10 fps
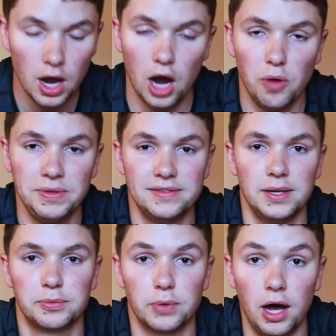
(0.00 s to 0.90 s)
I hope these
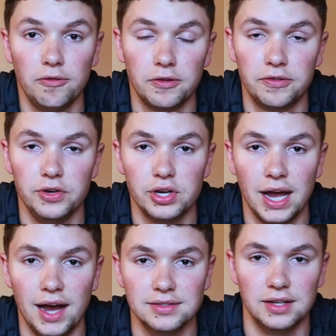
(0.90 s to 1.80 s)
tips were helpful for you
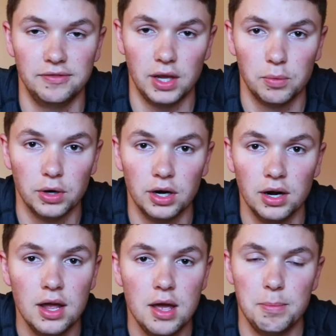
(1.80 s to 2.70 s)
guys. If they
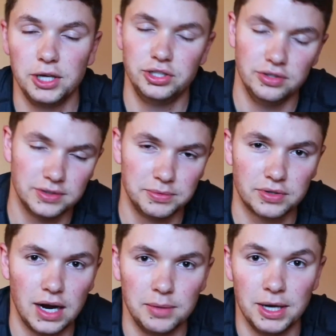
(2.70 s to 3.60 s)
were, make sure you
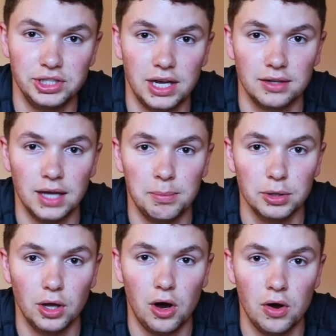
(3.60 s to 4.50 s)
subscribe to my channel down
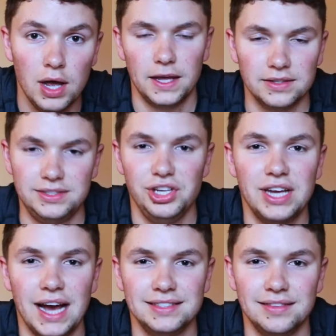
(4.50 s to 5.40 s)
below, and I'll see you
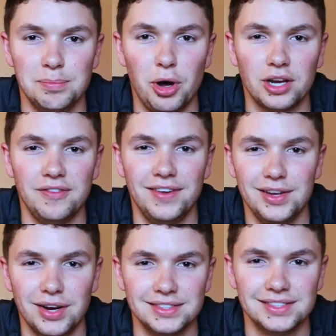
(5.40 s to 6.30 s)
guys in the bulking video on